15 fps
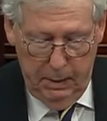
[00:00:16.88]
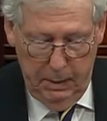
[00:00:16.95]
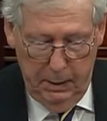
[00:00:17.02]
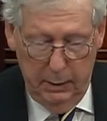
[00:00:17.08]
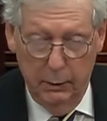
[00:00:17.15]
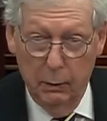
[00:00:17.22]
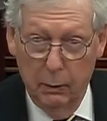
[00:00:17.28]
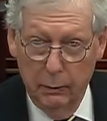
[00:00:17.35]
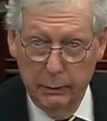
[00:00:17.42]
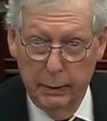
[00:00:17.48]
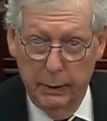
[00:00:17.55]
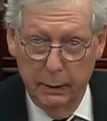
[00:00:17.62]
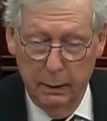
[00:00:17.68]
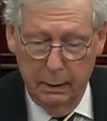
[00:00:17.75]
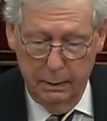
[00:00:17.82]
Year on
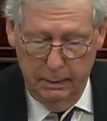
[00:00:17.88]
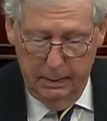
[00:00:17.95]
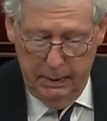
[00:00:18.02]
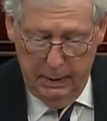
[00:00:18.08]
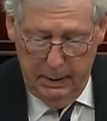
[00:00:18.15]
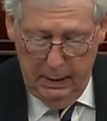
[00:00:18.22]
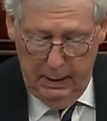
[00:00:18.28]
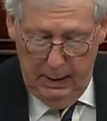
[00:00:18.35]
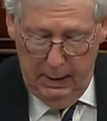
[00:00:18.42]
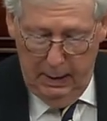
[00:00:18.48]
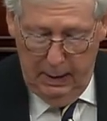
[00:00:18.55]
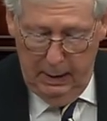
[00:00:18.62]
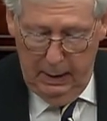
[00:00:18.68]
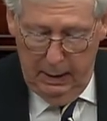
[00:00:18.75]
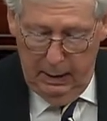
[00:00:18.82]
year,
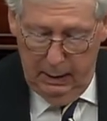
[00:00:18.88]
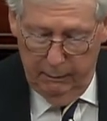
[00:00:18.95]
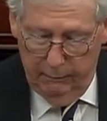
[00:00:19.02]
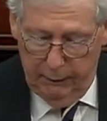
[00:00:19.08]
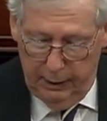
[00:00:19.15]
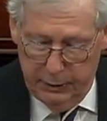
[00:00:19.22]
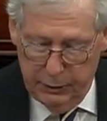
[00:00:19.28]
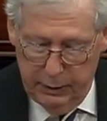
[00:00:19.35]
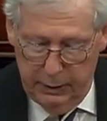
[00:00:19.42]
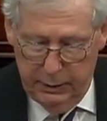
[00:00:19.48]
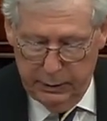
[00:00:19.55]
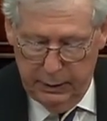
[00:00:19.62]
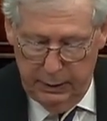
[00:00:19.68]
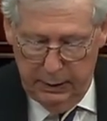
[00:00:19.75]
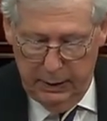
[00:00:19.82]
inflation
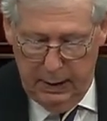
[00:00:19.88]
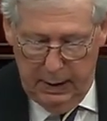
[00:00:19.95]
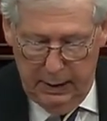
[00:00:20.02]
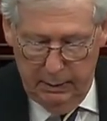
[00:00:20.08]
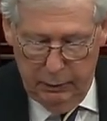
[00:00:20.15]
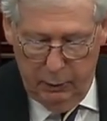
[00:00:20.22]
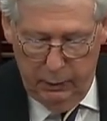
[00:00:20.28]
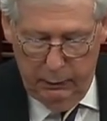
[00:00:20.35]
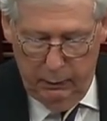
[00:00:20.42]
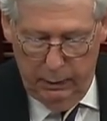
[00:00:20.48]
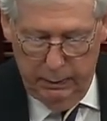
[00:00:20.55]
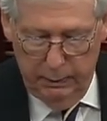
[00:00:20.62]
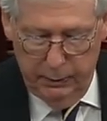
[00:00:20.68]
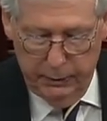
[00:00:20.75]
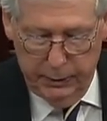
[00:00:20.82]
has hit
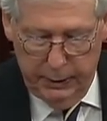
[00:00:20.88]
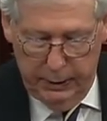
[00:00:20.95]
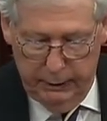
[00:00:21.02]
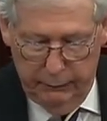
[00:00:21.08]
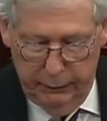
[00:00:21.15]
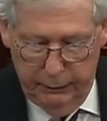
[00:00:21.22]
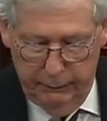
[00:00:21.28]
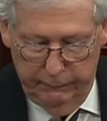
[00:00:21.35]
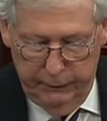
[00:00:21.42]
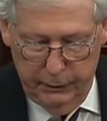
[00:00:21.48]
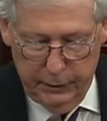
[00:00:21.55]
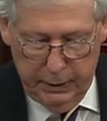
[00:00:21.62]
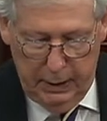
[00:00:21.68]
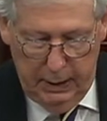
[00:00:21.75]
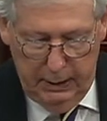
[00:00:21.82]
9.1% for the
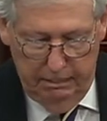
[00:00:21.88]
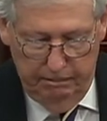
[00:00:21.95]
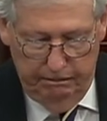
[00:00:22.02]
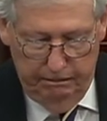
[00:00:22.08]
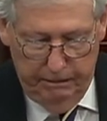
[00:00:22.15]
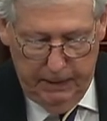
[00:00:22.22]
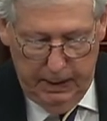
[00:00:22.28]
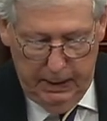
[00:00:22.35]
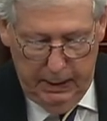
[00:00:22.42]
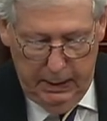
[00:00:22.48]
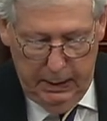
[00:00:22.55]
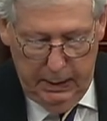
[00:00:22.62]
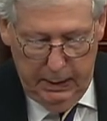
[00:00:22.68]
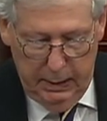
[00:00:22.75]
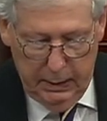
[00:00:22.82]
first time
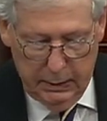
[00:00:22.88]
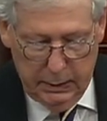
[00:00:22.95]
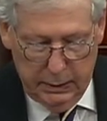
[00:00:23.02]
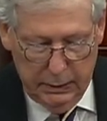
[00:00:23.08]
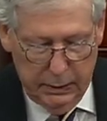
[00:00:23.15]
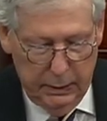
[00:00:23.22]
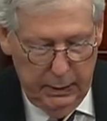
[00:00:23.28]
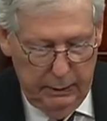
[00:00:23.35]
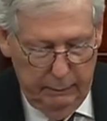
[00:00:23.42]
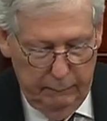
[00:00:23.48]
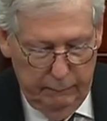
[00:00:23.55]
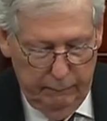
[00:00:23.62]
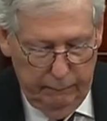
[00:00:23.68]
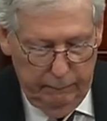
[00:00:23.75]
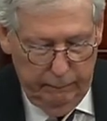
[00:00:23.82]
since the
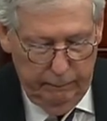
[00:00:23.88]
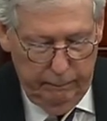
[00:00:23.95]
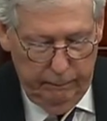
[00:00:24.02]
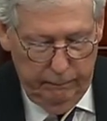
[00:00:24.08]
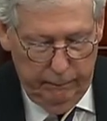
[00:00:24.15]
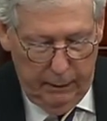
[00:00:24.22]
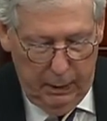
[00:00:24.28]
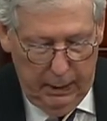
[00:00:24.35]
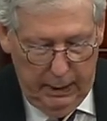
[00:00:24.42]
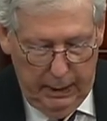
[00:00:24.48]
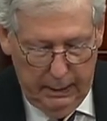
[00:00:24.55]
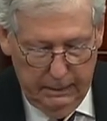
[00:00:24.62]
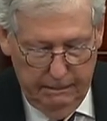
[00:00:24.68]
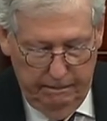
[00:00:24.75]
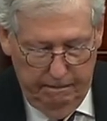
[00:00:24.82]

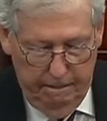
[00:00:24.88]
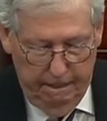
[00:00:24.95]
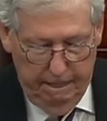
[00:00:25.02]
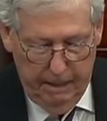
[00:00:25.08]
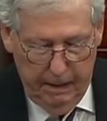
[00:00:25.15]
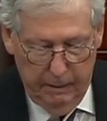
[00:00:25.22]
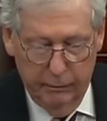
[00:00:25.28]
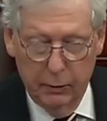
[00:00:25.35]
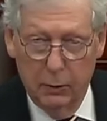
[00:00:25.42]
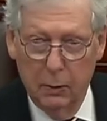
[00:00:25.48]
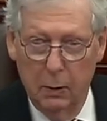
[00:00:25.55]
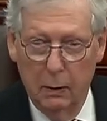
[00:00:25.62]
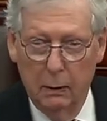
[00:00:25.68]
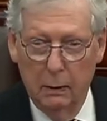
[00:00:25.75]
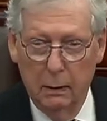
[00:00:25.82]
fallout of the
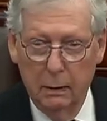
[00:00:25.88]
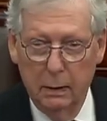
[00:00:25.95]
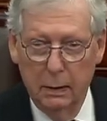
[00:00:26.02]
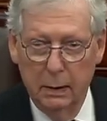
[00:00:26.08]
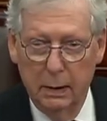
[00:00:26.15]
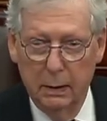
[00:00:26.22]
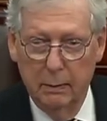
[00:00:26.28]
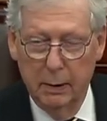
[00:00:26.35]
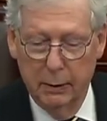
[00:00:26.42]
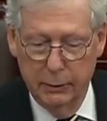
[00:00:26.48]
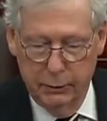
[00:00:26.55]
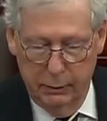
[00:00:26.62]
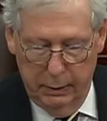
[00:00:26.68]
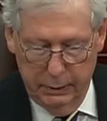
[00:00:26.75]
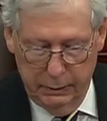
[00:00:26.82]
Carter
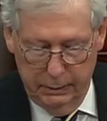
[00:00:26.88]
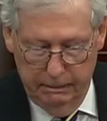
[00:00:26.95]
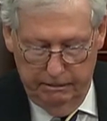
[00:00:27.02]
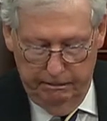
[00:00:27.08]
administration.